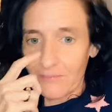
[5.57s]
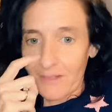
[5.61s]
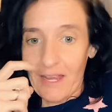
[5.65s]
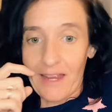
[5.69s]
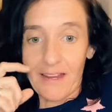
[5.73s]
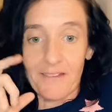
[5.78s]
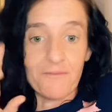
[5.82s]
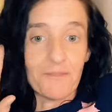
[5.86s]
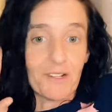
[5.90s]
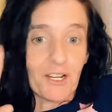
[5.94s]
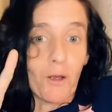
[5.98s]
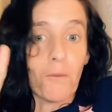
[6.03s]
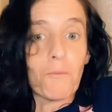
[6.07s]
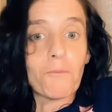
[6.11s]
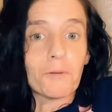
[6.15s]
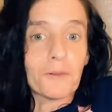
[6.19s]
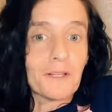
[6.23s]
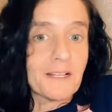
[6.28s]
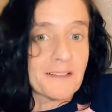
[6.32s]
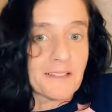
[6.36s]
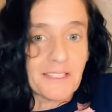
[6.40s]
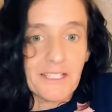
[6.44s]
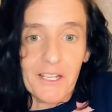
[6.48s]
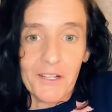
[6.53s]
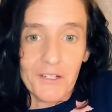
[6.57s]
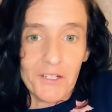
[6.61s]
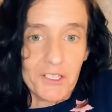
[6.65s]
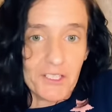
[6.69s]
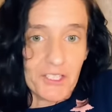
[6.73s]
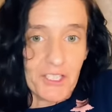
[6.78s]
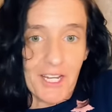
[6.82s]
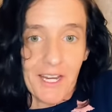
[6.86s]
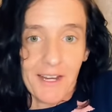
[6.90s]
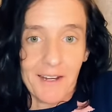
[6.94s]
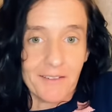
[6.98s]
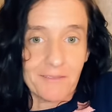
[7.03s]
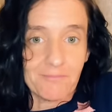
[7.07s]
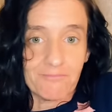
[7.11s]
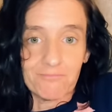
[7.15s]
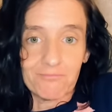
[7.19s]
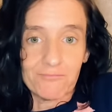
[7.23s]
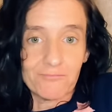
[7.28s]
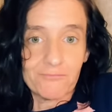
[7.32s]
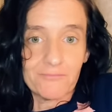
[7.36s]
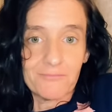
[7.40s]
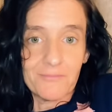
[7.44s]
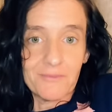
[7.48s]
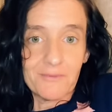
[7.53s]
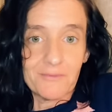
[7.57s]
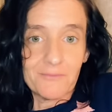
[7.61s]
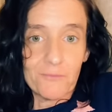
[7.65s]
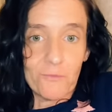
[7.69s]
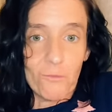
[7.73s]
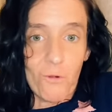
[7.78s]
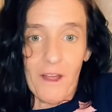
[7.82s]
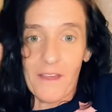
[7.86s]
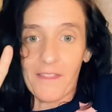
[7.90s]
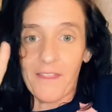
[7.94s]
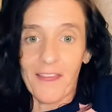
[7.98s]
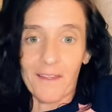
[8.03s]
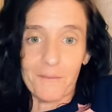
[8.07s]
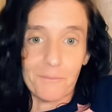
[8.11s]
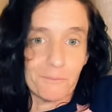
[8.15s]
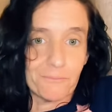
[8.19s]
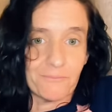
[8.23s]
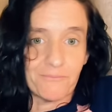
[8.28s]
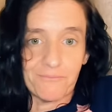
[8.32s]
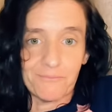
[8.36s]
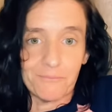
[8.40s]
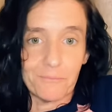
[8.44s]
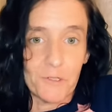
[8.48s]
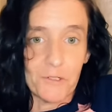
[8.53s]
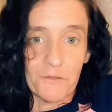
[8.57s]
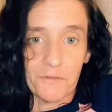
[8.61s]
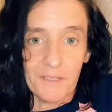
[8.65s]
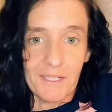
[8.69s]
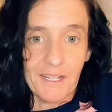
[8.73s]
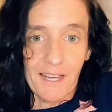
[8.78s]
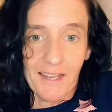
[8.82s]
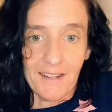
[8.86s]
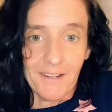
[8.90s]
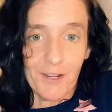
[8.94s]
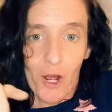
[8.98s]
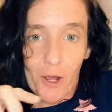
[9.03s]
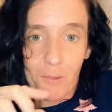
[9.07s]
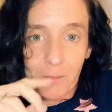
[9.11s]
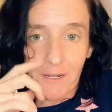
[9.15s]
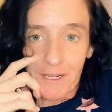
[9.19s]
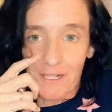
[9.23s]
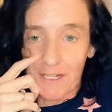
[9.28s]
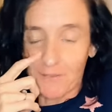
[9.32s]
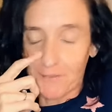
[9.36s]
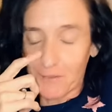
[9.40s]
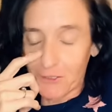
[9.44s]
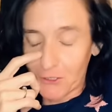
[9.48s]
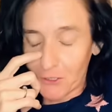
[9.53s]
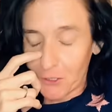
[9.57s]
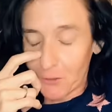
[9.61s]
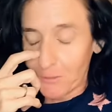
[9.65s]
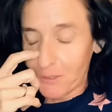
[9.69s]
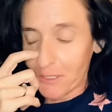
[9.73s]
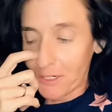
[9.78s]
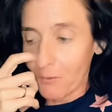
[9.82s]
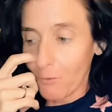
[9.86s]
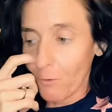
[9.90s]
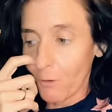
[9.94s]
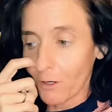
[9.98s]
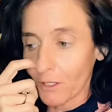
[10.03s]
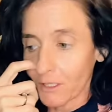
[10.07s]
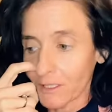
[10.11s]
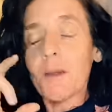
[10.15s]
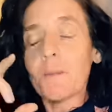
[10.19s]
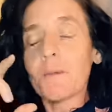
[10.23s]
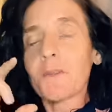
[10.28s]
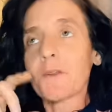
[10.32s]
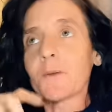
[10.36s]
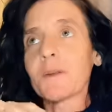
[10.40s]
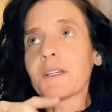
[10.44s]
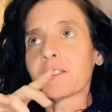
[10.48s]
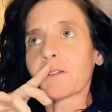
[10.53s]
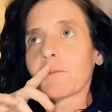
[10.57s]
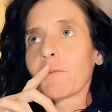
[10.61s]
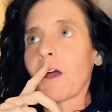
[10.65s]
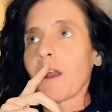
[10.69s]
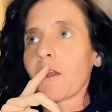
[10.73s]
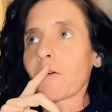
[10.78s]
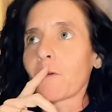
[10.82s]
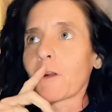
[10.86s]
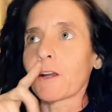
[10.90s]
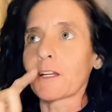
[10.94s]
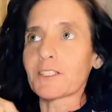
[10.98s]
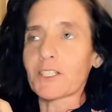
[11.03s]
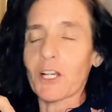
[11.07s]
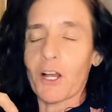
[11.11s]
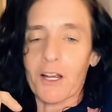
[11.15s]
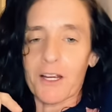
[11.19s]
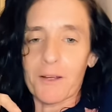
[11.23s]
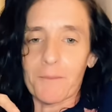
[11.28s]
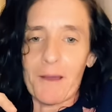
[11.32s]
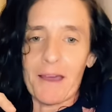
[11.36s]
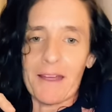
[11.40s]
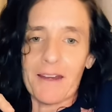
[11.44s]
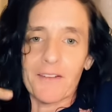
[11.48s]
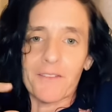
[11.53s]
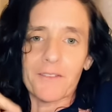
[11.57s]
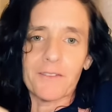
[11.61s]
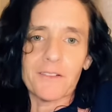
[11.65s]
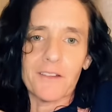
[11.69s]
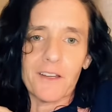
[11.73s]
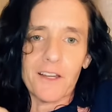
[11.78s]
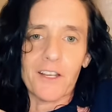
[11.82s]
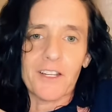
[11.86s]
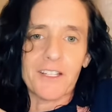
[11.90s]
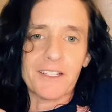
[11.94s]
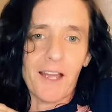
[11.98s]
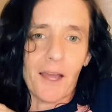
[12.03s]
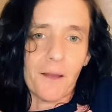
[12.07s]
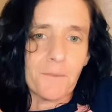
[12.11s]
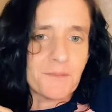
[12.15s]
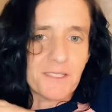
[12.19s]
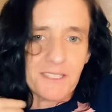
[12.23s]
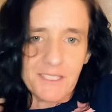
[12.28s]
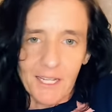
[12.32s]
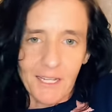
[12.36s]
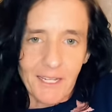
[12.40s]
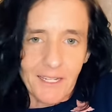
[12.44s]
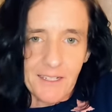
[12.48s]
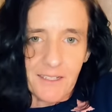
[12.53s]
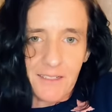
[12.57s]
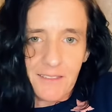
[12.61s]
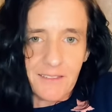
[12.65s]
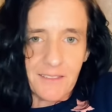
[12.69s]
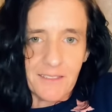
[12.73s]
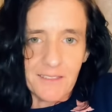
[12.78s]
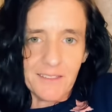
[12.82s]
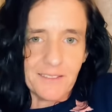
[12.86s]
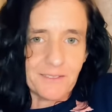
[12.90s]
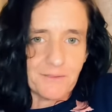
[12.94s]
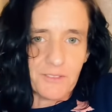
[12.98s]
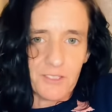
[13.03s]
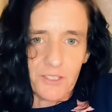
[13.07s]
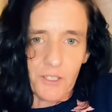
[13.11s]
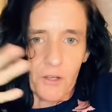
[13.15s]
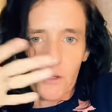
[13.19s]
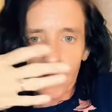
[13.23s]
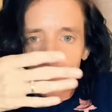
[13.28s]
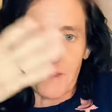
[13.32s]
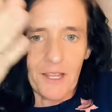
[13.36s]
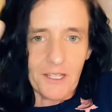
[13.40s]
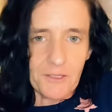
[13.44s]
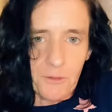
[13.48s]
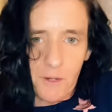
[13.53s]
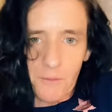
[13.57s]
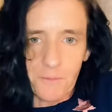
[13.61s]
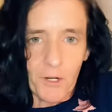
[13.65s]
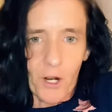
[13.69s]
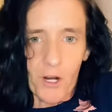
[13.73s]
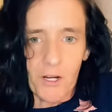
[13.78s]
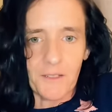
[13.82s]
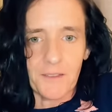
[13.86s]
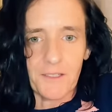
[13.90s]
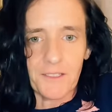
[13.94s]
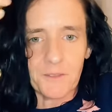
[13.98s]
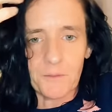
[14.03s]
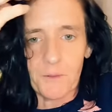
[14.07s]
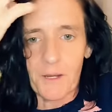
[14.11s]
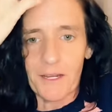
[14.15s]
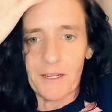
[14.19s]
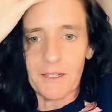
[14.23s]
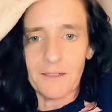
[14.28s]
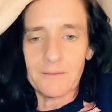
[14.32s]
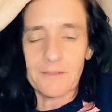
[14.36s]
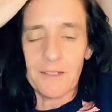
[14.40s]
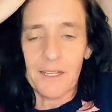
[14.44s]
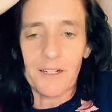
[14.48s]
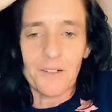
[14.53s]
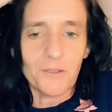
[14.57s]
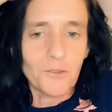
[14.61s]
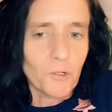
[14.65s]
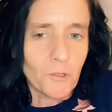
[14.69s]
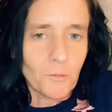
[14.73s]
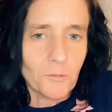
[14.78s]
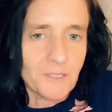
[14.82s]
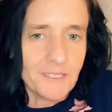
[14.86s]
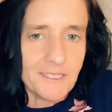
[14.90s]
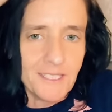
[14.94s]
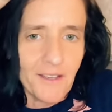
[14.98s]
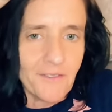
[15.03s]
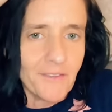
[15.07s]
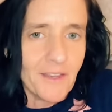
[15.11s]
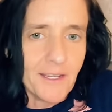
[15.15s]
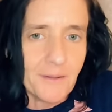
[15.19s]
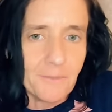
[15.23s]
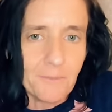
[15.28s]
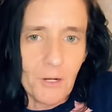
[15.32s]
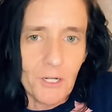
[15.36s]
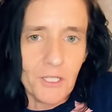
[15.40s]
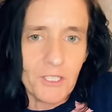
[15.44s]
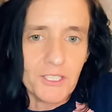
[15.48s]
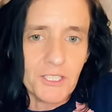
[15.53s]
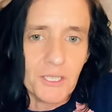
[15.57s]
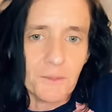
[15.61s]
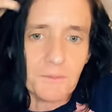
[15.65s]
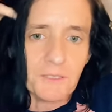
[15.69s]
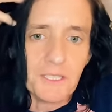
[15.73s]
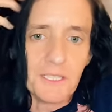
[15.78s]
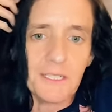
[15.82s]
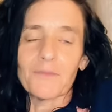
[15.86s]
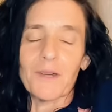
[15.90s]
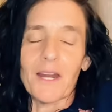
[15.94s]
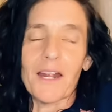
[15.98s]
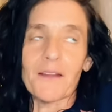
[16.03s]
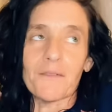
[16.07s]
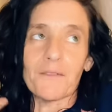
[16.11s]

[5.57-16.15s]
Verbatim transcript: I completely understand why that movie got nominated for so many awards. The reason why I want to talk about it, uh, I'm sick, so that's why I'm talking this way. I don't normally sound like Marge Simpson.